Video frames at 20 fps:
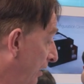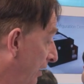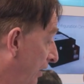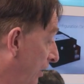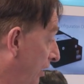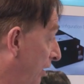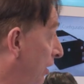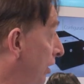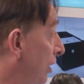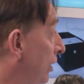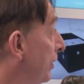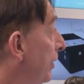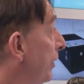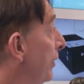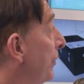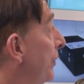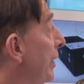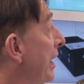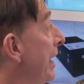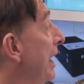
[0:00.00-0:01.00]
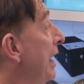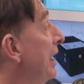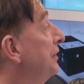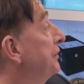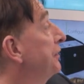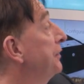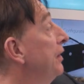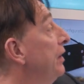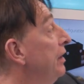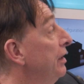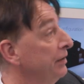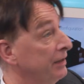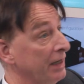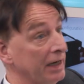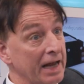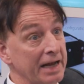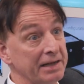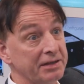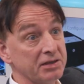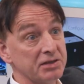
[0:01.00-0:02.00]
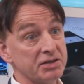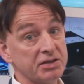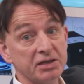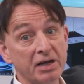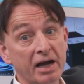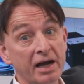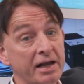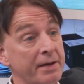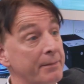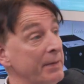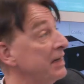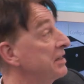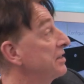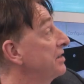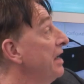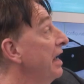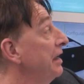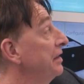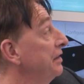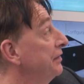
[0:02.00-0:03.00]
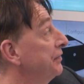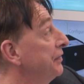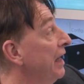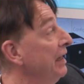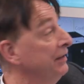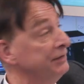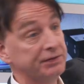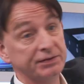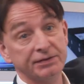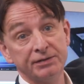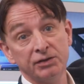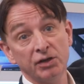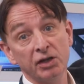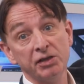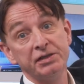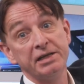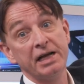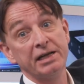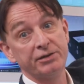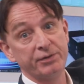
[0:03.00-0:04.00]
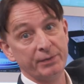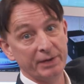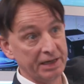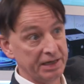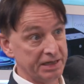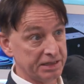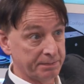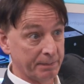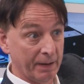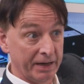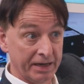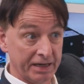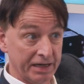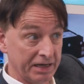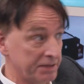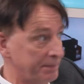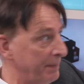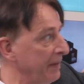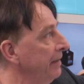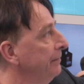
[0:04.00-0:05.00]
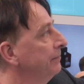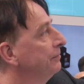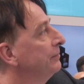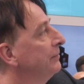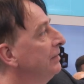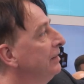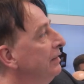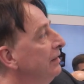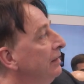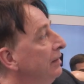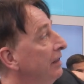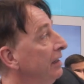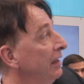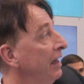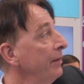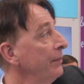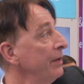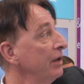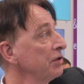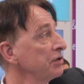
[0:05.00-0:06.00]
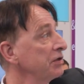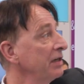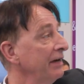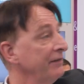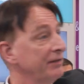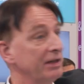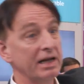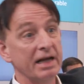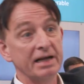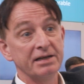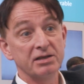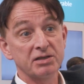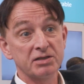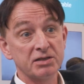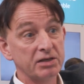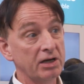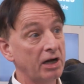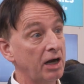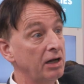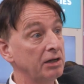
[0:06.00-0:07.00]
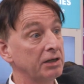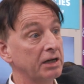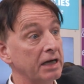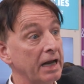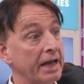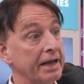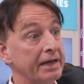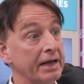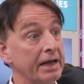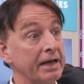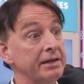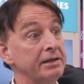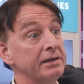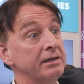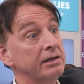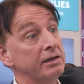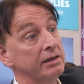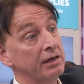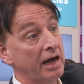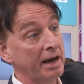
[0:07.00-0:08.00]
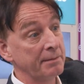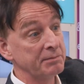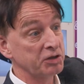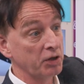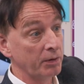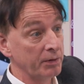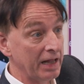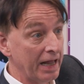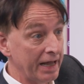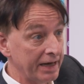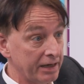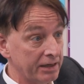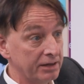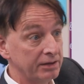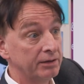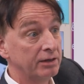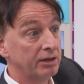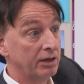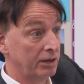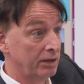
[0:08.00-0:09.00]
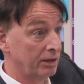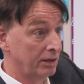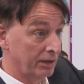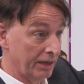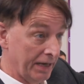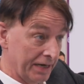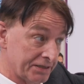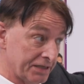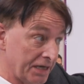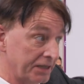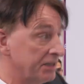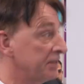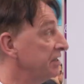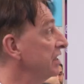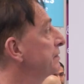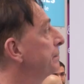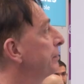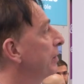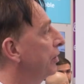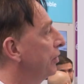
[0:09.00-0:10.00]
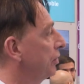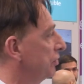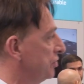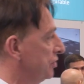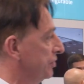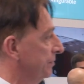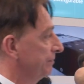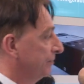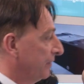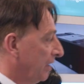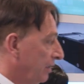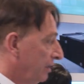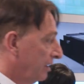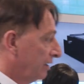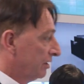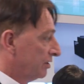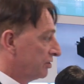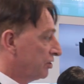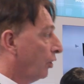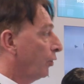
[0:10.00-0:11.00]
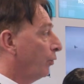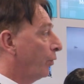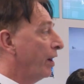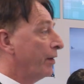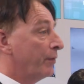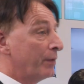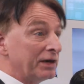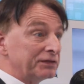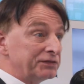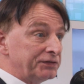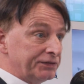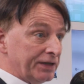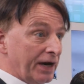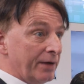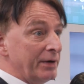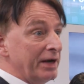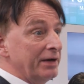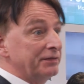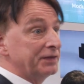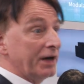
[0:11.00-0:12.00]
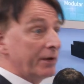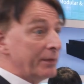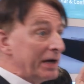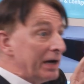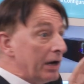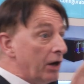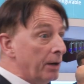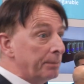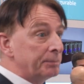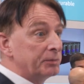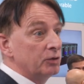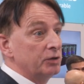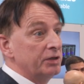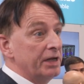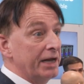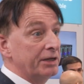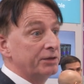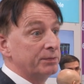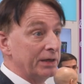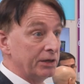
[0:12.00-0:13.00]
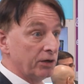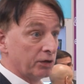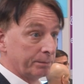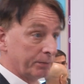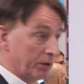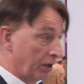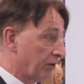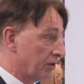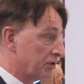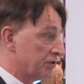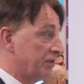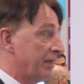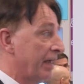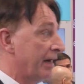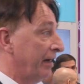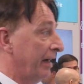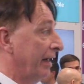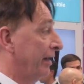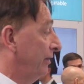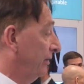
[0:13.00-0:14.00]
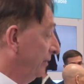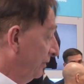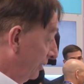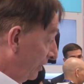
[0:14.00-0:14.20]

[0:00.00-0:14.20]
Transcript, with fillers: Uh, we have uh, the latest i.MX 95, not yet released by NXP. And we also have the latest Alder Lake N, Amston Lake uh, x86 products. So we, are very, very up to date with our products there.